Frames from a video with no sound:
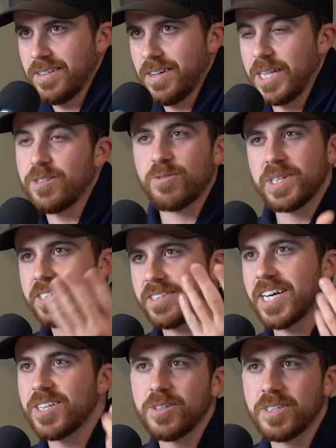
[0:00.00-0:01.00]
Right. At least real
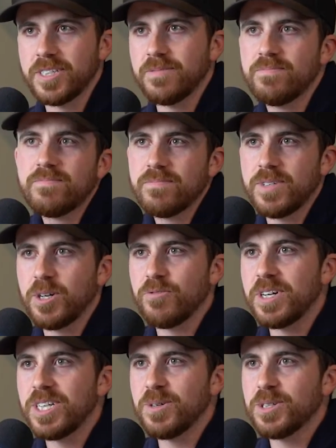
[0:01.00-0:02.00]
estate, you could,
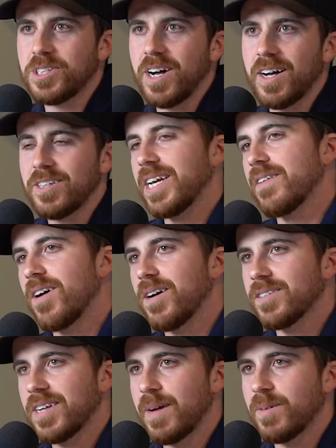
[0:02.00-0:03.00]
redo a shot and you have all
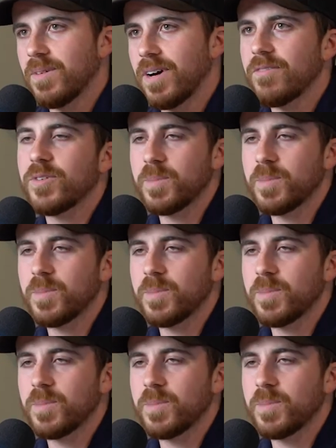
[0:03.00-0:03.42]
the time you want, for the